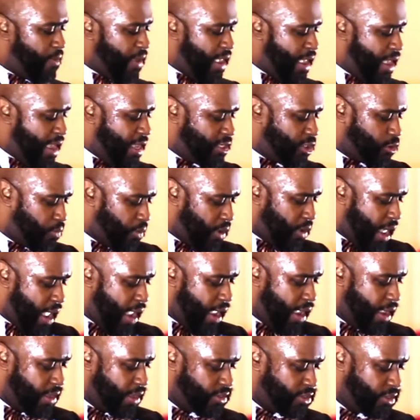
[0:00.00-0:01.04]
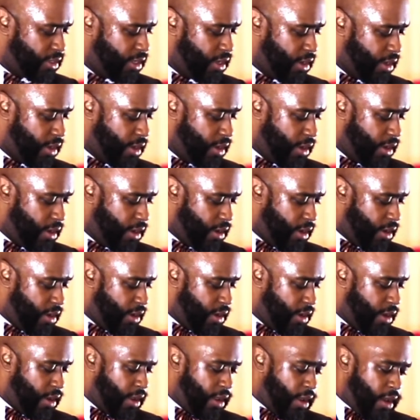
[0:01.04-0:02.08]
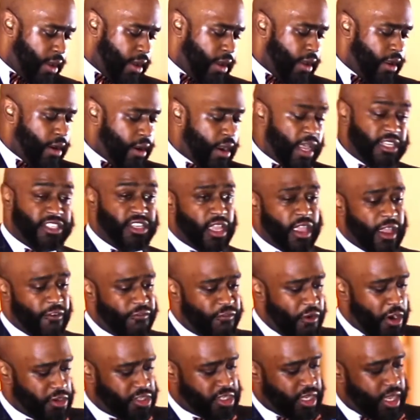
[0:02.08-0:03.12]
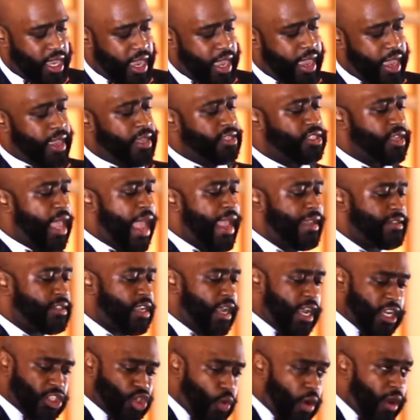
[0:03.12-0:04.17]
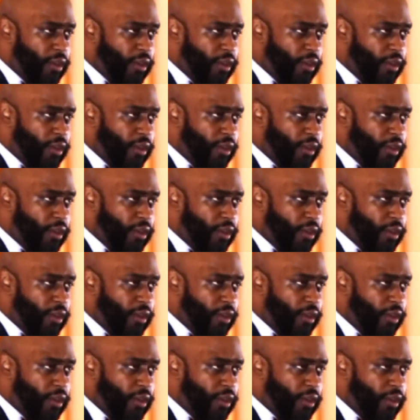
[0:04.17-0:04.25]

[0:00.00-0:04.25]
up his plans. Let's look at 1 Kings 18